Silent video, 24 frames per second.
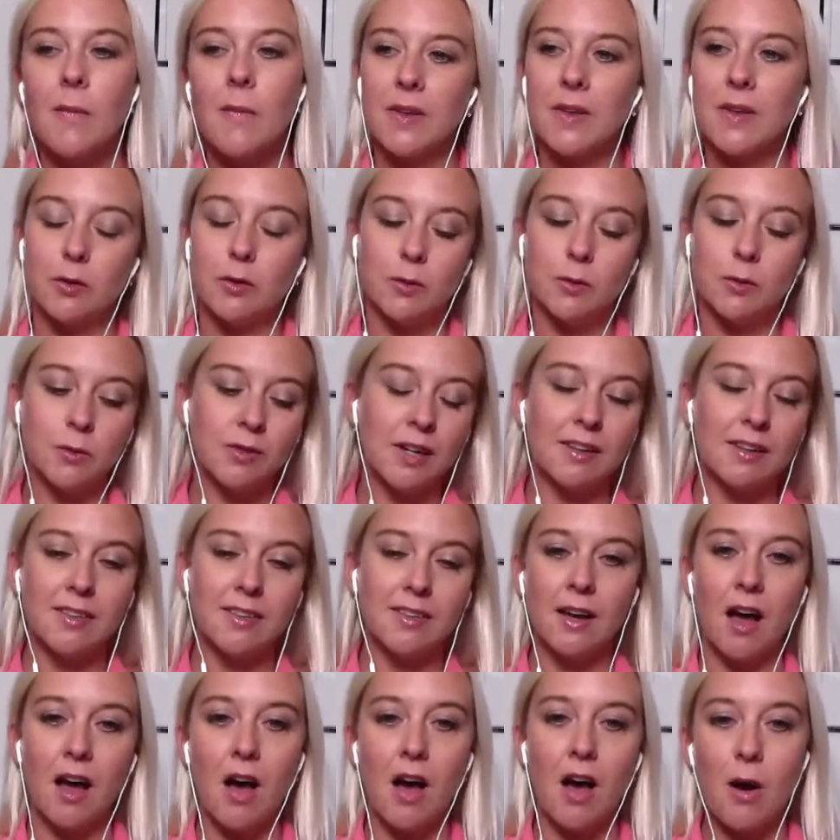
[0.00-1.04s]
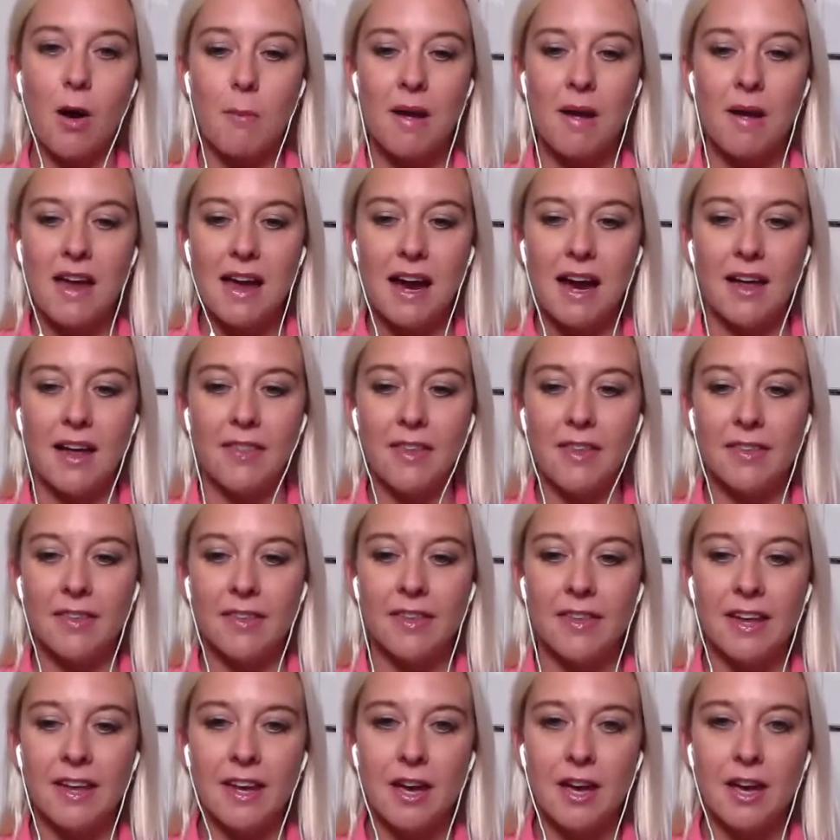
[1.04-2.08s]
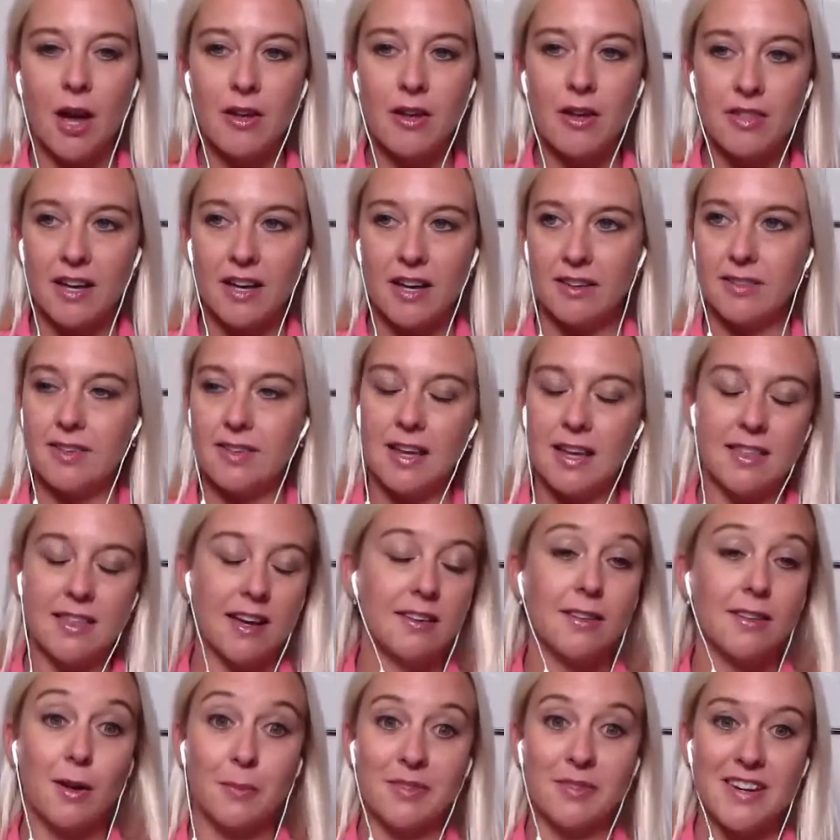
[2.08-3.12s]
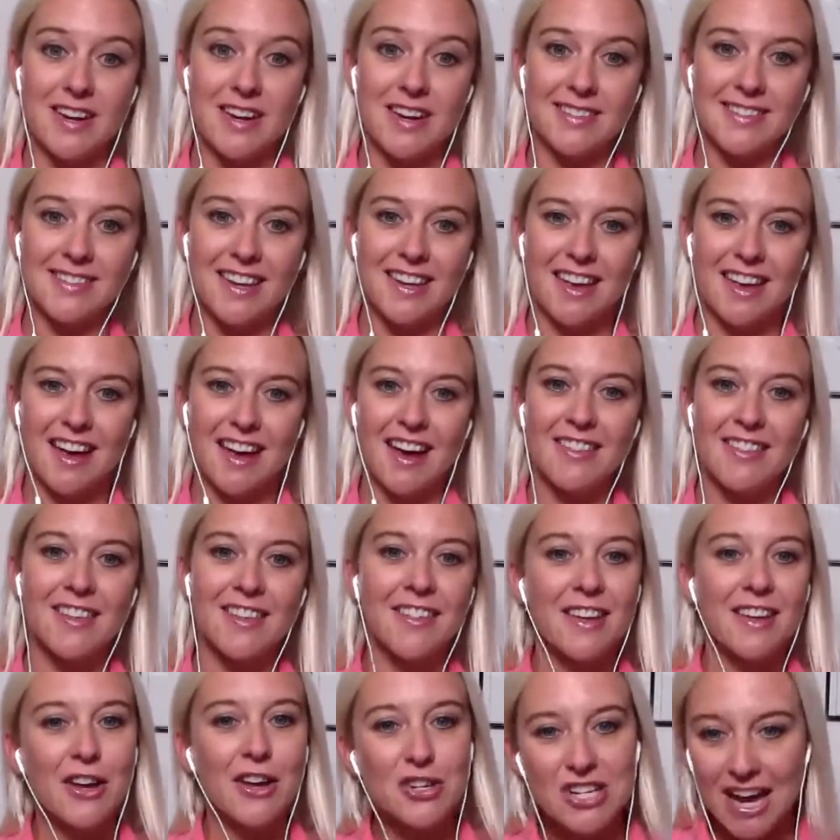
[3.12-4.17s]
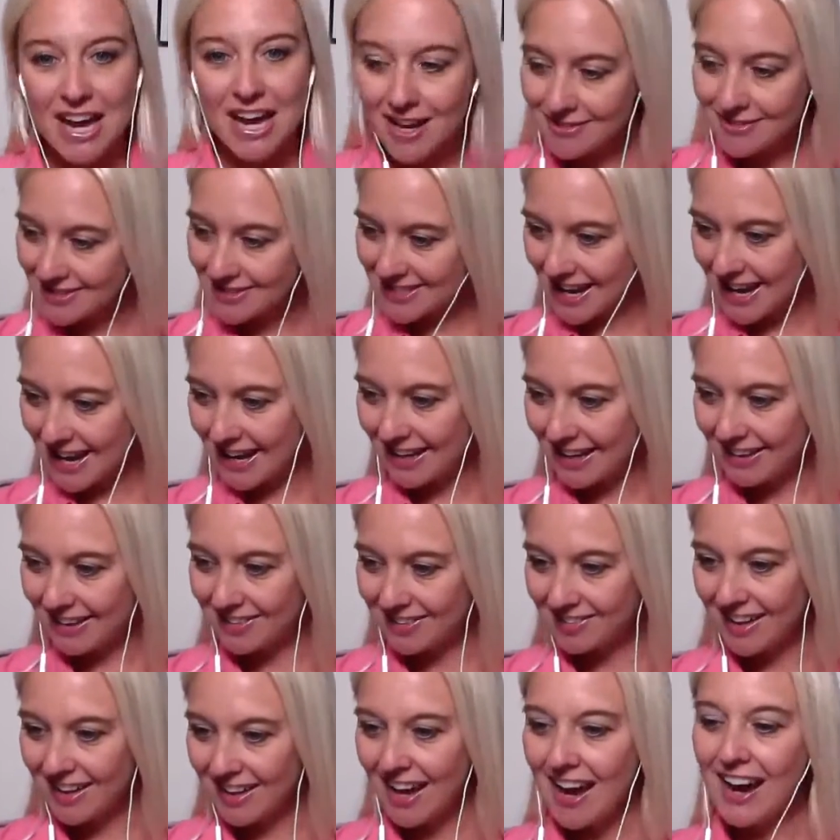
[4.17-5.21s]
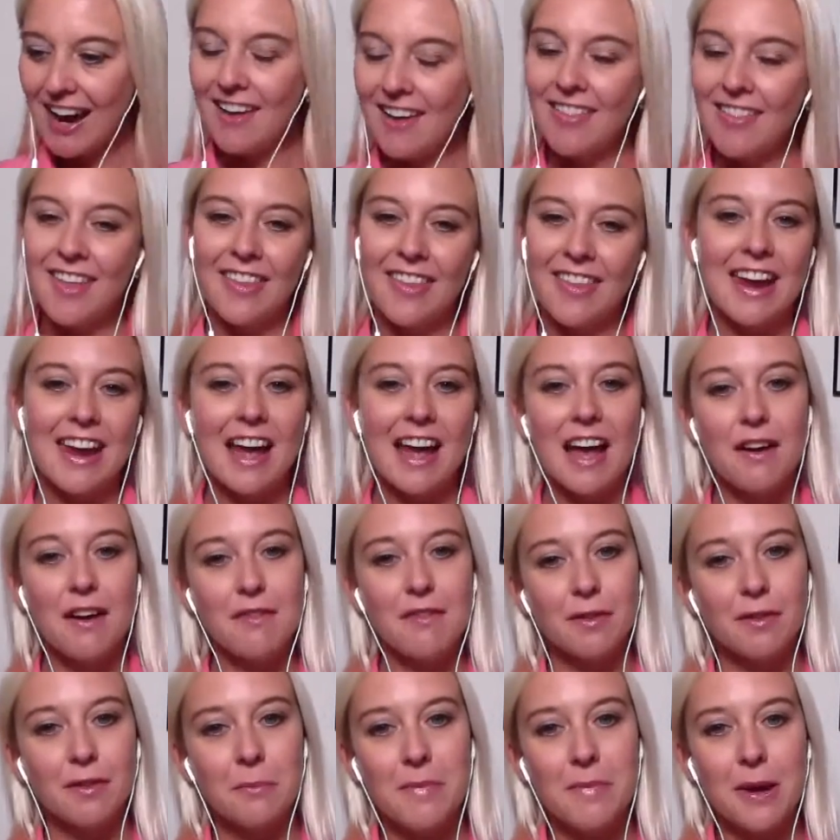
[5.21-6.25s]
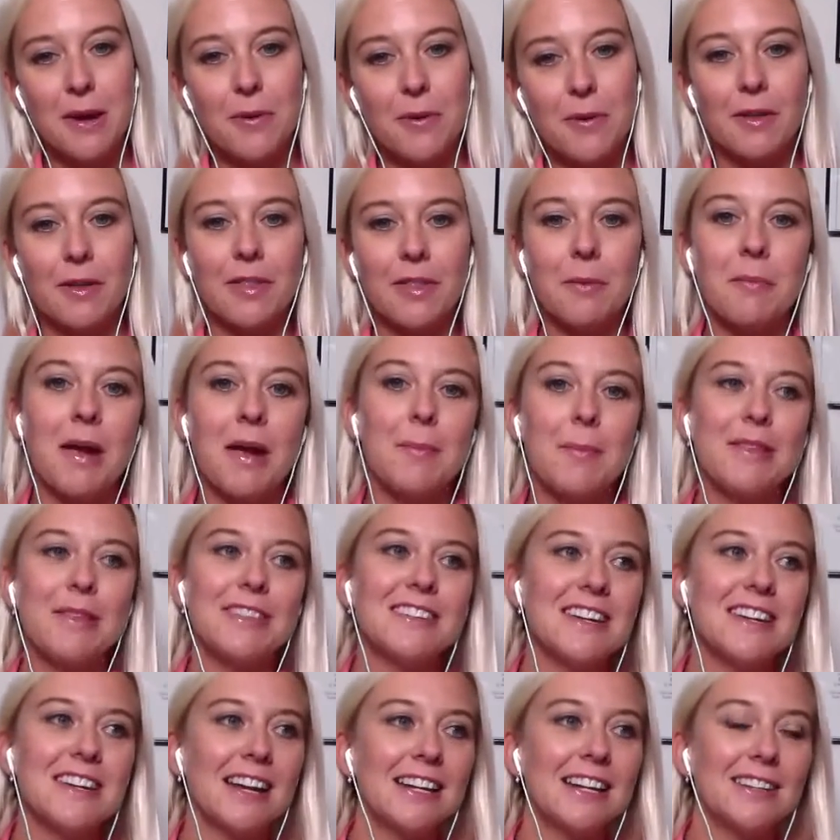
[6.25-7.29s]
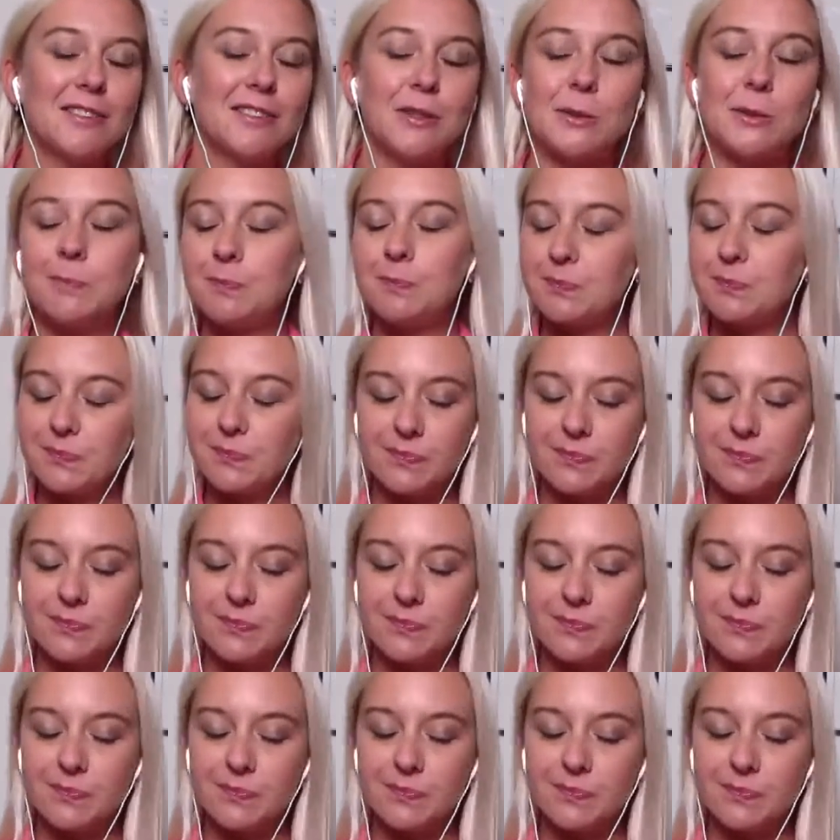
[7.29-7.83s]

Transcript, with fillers: it's all nice and calm, and then they go, that's, say that's upstairs, and then they go downstairs, and then they have some milk, and then maybe the telly's on.